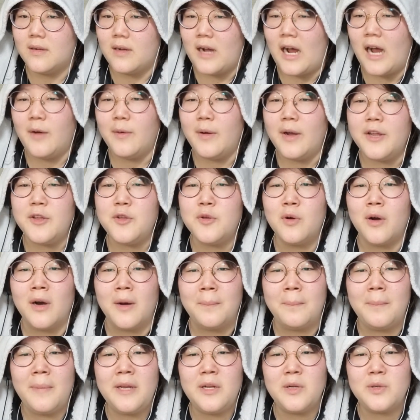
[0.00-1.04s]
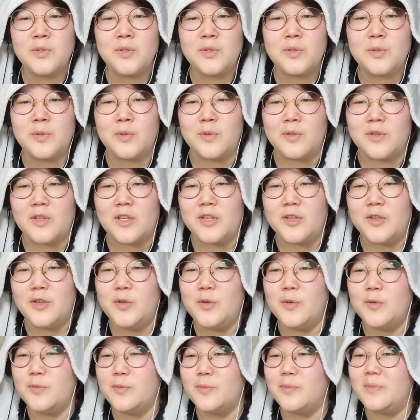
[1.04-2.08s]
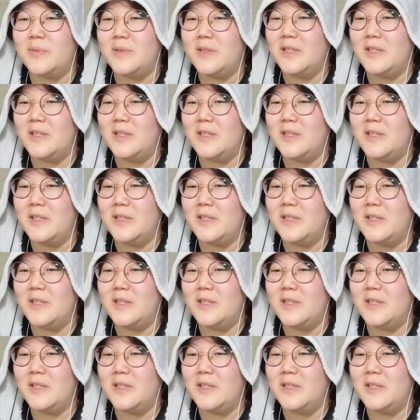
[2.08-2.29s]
How are you a middle schooler? You...